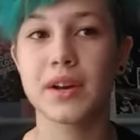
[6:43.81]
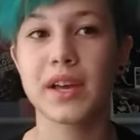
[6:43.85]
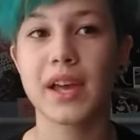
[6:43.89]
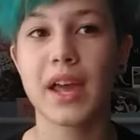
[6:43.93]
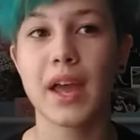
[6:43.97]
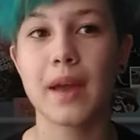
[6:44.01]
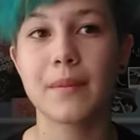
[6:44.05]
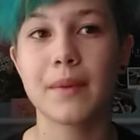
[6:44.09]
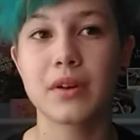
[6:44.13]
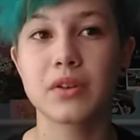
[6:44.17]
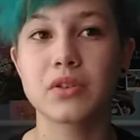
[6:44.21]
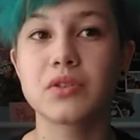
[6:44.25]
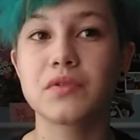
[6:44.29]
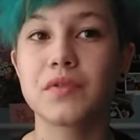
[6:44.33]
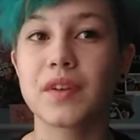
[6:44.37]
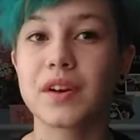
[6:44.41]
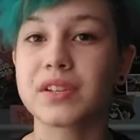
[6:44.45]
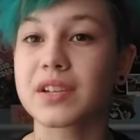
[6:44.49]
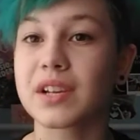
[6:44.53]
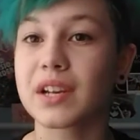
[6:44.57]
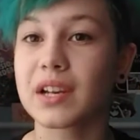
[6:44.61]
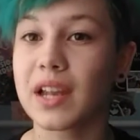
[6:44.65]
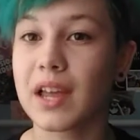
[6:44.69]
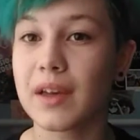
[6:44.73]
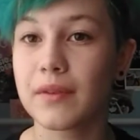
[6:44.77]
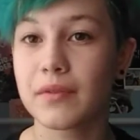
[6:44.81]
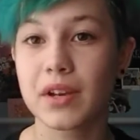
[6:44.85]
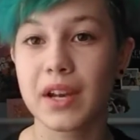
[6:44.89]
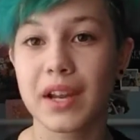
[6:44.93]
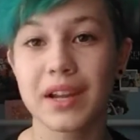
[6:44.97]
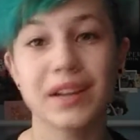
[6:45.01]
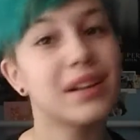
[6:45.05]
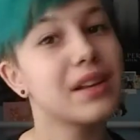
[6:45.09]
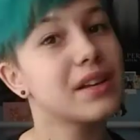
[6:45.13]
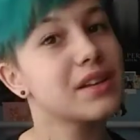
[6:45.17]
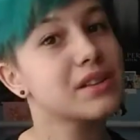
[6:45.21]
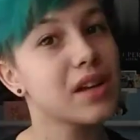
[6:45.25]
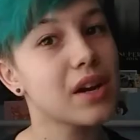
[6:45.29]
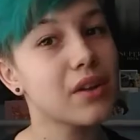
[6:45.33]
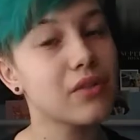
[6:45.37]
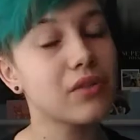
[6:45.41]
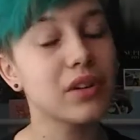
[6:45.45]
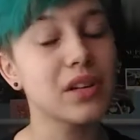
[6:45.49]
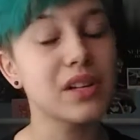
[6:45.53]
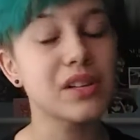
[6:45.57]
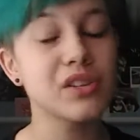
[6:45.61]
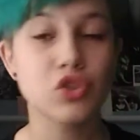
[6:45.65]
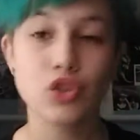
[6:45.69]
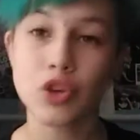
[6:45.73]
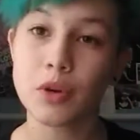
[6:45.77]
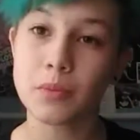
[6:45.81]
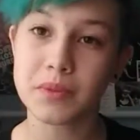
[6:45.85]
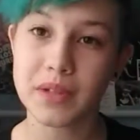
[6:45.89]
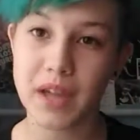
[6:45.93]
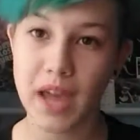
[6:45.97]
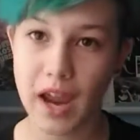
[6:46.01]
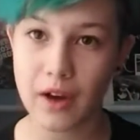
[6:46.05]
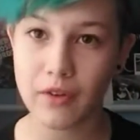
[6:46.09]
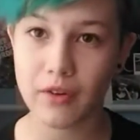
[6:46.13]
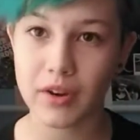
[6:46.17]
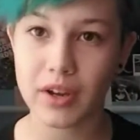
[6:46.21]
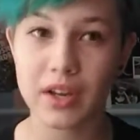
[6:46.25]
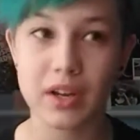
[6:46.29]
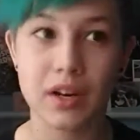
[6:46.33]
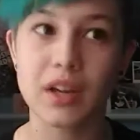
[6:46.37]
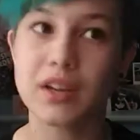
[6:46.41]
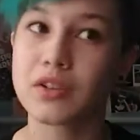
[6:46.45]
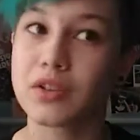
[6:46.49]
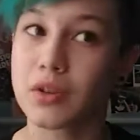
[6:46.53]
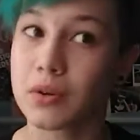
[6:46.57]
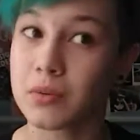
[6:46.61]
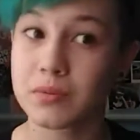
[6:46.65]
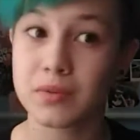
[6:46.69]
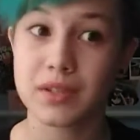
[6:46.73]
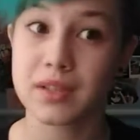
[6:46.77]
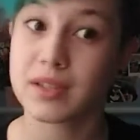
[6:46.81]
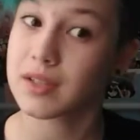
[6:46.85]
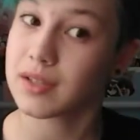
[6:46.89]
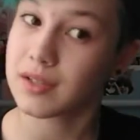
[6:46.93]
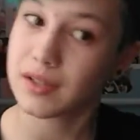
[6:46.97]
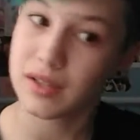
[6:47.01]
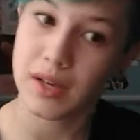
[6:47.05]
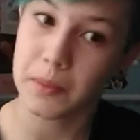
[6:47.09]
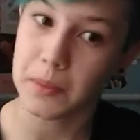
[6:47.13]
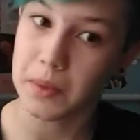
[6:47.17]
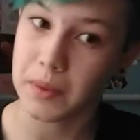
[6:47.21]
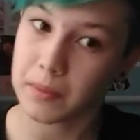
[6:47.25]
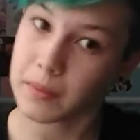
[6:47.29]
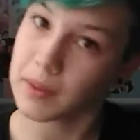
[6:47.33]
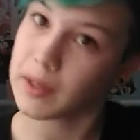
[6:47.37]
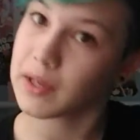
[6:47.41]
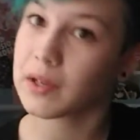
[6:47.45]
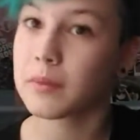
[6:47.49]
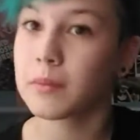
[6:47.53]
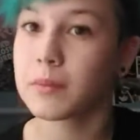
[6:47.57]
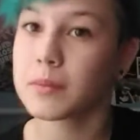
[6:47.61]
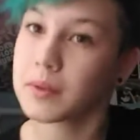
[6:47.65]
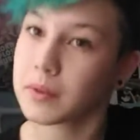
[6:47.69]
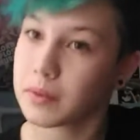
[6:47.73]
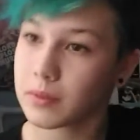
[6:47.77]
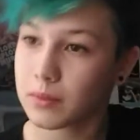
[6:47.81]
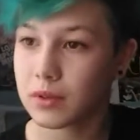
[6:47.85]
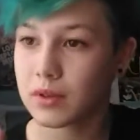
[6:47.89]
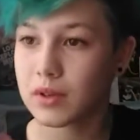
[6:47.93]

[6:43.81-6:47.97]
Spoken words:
It came out in 2011 and it has currently stopped airing, and I don't think it's coming back, but